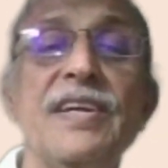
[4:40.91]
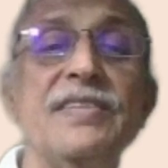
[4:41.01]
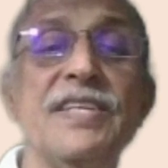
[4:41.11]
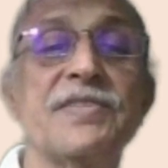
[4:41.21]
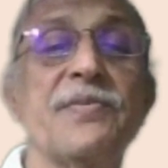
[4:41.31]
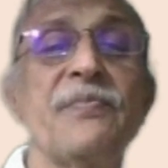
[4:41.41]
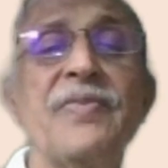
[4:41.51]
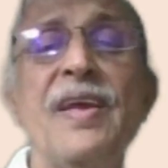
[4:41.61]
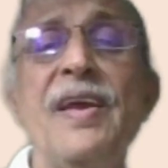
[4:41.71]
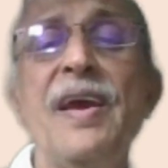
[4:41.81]
this.
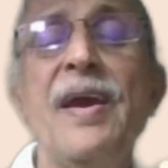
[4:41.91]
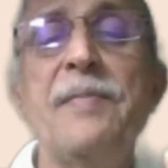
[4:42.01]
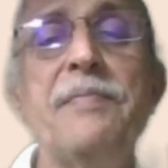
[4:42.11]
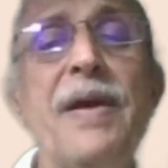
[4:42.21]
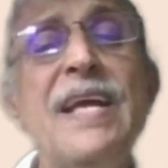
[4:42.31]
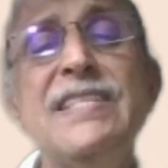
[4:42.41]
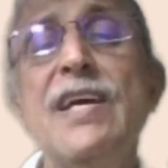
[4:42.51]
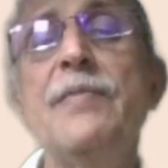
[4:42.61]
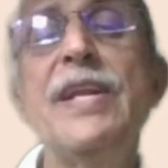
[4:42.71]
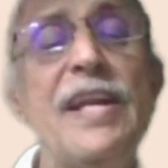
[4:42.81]
Banks
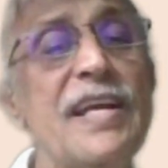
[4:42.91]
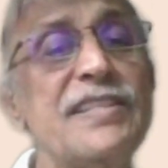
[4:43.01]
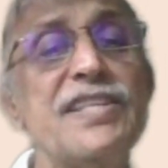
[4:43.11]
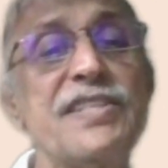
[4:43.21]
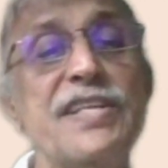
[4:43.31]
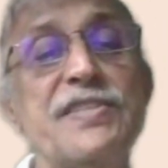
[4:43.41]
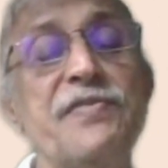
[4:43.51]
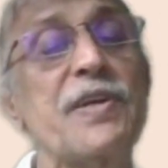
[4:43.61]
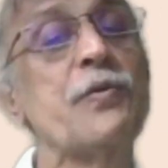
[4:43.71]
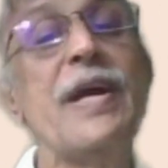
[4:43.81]
have been in existence
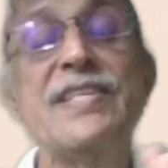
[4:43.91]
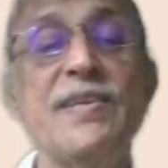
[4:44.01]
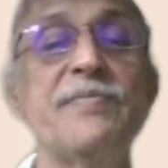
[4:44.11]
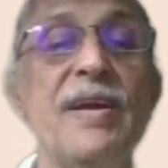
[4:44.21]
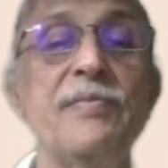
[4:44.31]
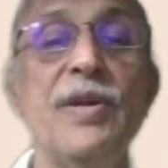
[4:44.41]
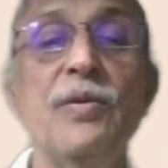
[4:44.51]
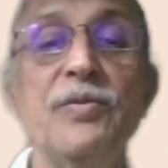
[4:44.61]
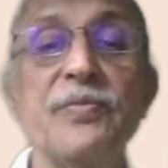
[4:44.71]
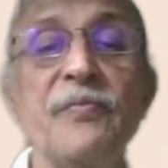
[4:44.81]
for quite some time
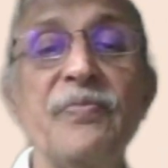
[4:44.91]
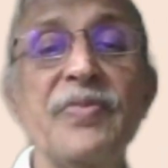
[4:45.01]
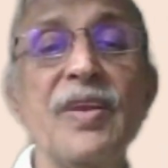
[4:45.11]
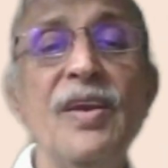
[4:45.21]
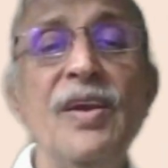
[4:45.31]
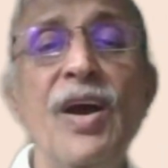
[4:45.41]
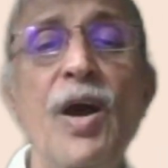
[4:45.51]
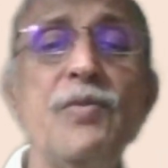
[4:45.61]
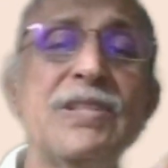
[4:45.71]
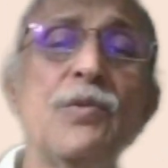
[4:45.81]
now.
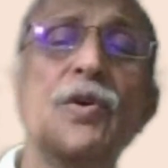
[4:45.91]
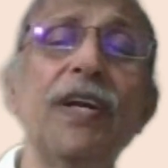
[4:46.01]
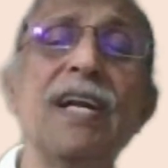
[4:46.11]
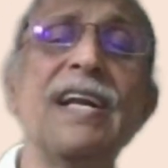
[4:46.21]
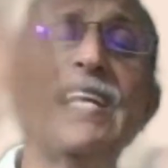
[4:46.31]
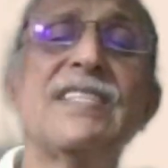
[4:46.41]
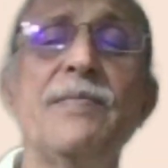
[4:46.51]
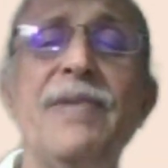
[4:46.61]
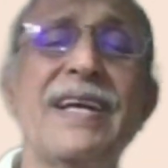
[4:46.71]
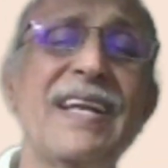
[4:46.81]
How was the olden days
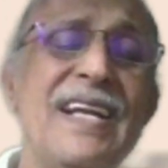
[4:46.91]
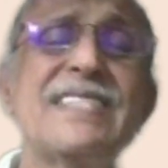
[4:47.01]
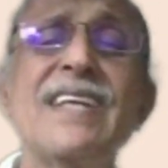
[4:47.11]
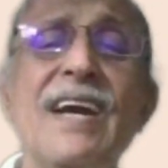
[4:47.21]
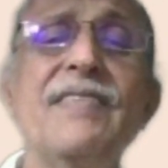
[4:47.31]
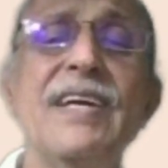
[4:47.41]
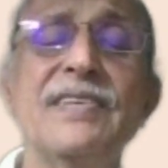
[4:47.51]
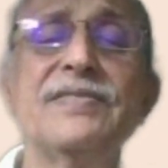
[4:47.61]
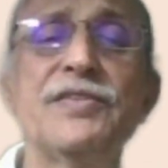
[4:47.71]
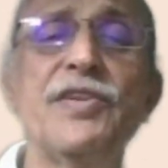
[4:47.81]
of banking? Let's have a
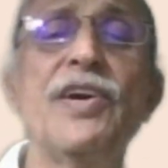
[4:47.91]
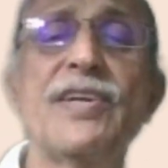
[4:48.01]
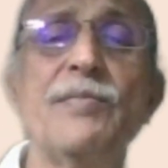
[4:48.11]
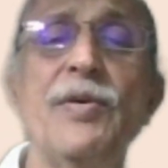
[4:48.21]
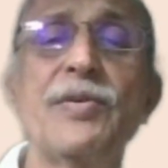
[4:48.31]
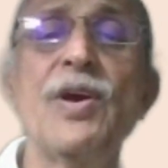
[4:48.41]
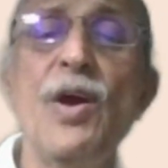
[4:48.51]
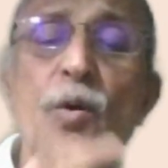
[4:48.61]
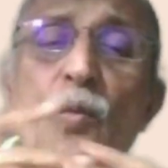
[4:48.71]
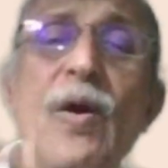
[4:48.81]
thought about
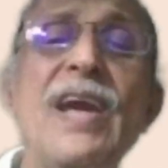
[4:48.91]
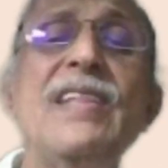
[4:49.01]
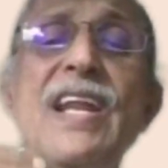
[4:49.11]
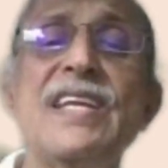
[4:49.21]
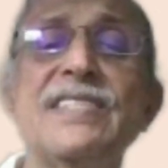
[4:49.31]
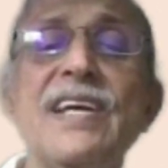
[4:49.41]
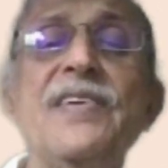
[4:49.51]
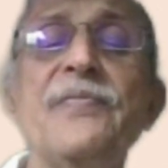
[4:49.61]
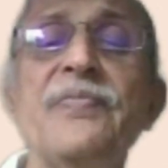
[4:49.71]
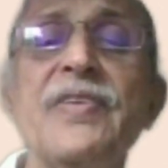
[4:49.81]
why there is a
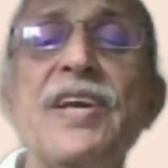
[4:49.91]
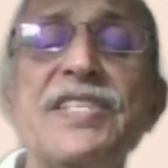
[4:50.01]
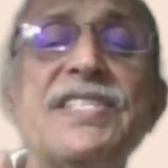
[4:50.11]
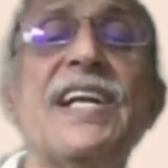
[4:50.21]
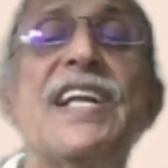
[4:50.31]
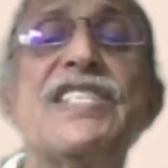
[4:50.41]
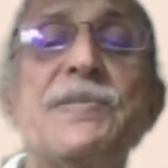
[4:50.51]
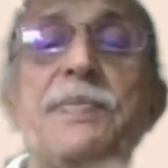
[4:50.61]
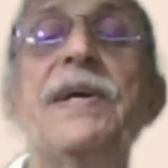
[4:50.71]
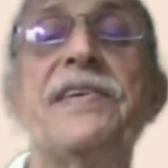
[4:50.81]
sudden
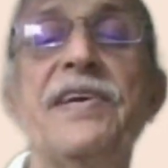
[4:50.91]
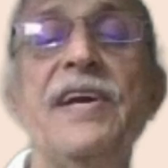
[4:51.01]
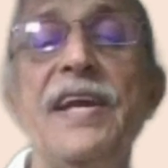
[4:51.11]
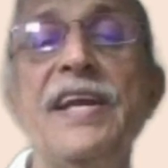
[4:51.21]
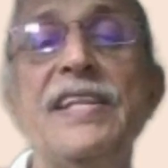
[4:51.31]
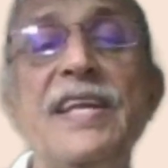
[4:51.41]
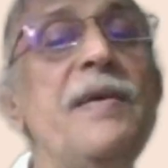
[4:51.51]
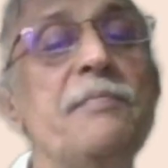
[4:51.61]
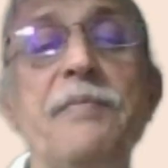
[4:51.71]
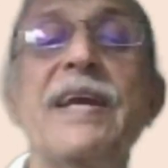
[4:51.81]
spurt in
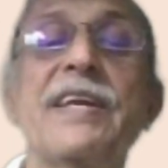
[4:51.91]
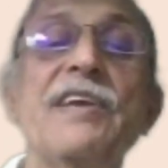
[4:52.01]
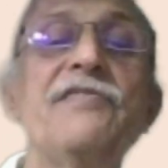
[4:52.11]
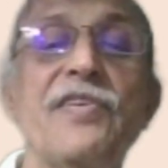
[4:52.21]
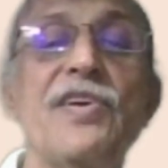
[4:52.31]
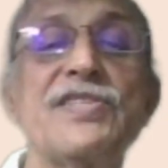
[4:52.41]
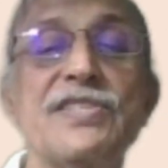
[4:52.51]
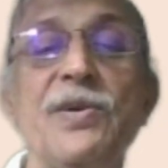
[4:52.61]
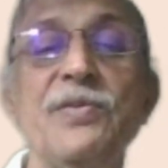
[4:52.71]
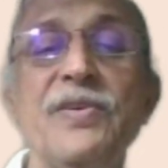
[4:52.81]
the banking frauds
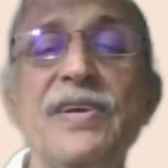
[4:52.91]
now.